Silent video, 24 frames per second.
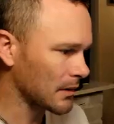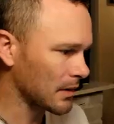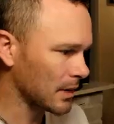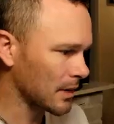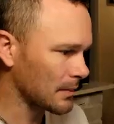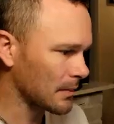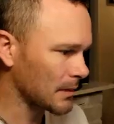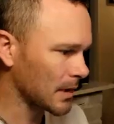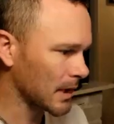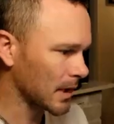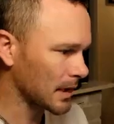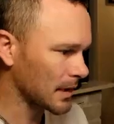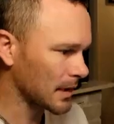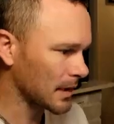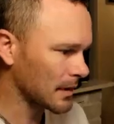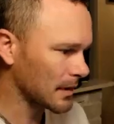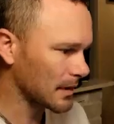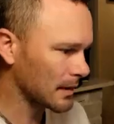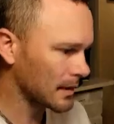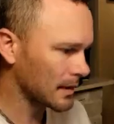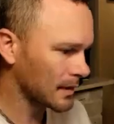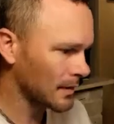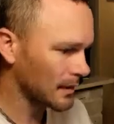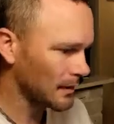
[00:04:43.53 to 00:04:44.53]

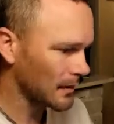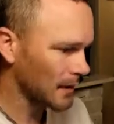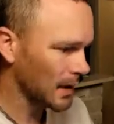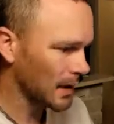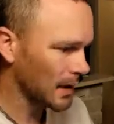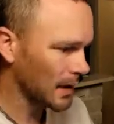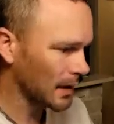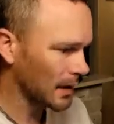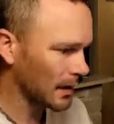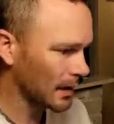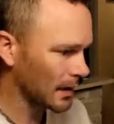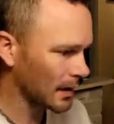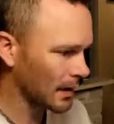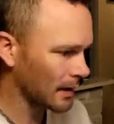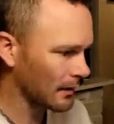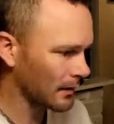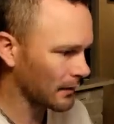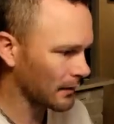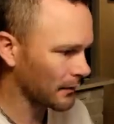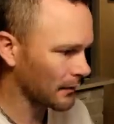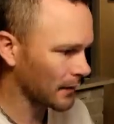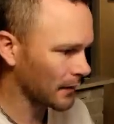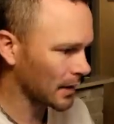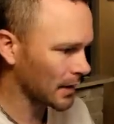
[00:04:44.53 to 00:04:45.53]
objects. We get kind of
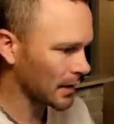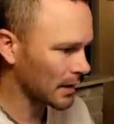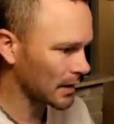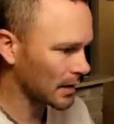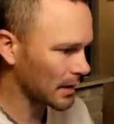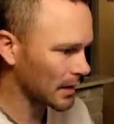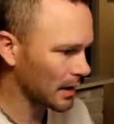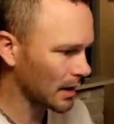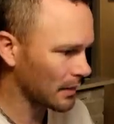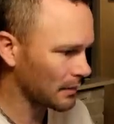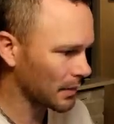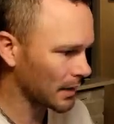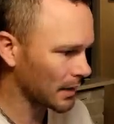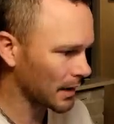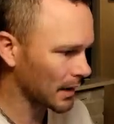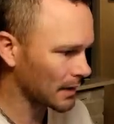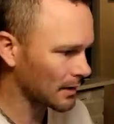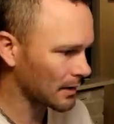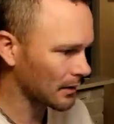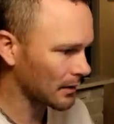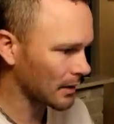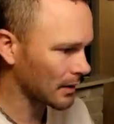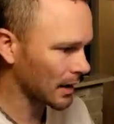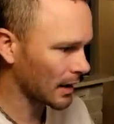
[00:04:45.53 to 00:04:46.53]
a funky shape, but
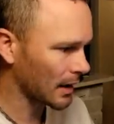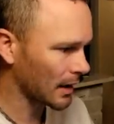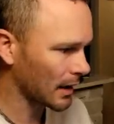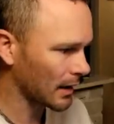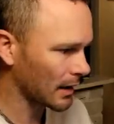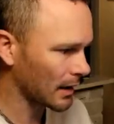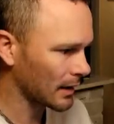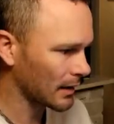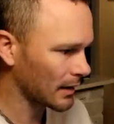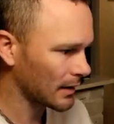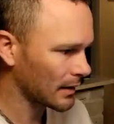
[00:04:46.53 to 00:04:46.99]
that's okay.